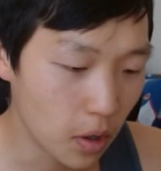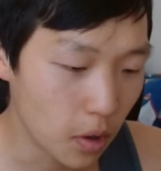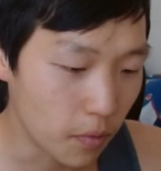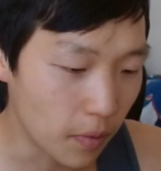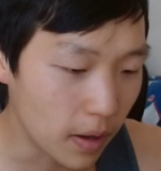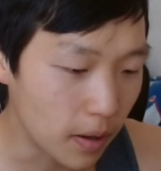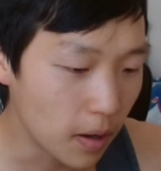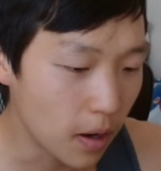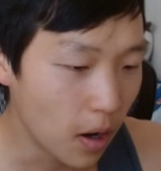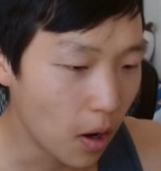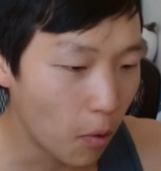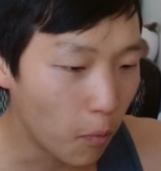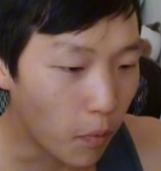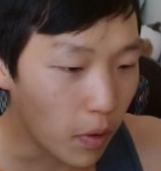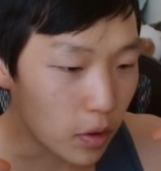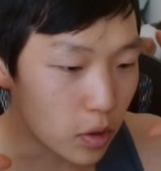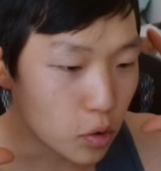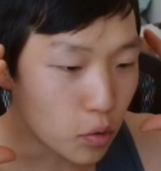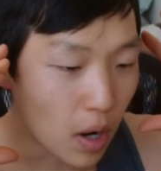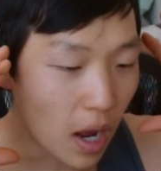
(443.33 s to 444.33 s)
right,
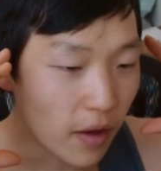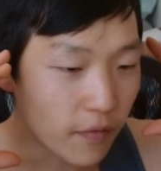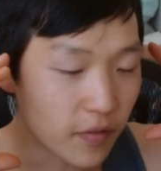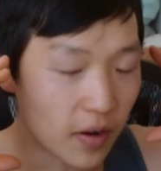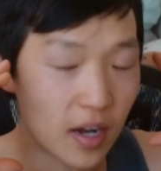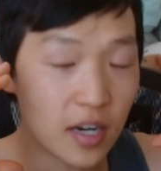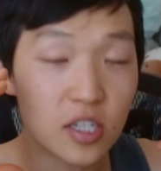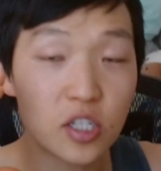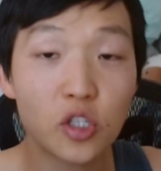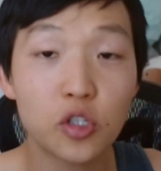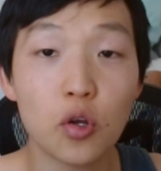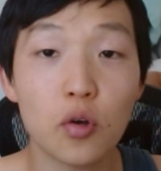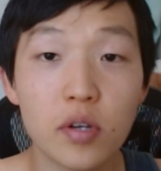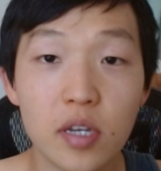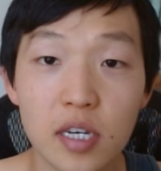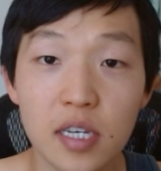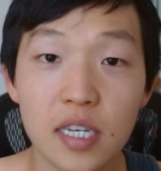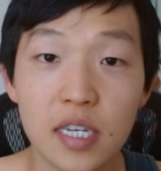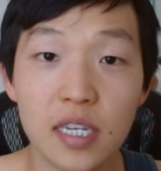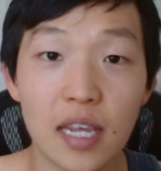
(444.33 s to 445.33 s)
where you have
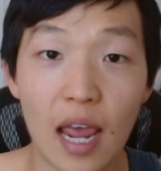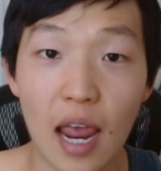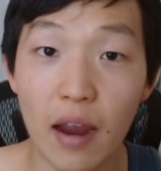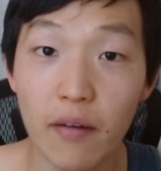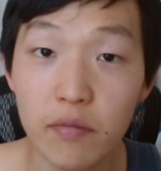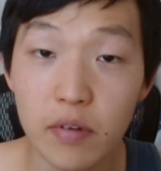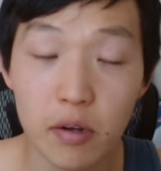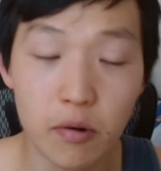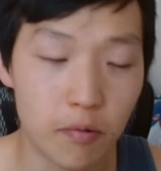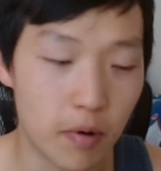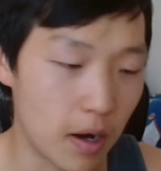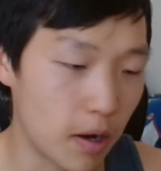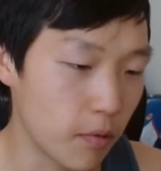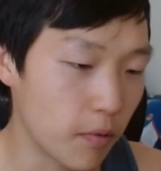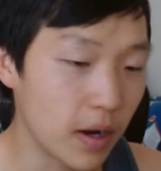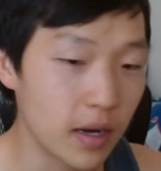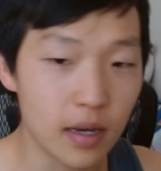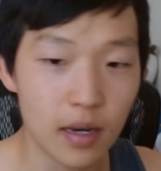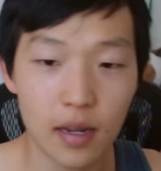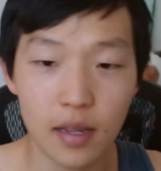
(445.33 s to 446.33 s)
uncertainty everywhere,
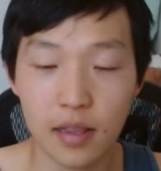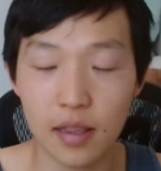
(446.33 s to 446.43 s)
right?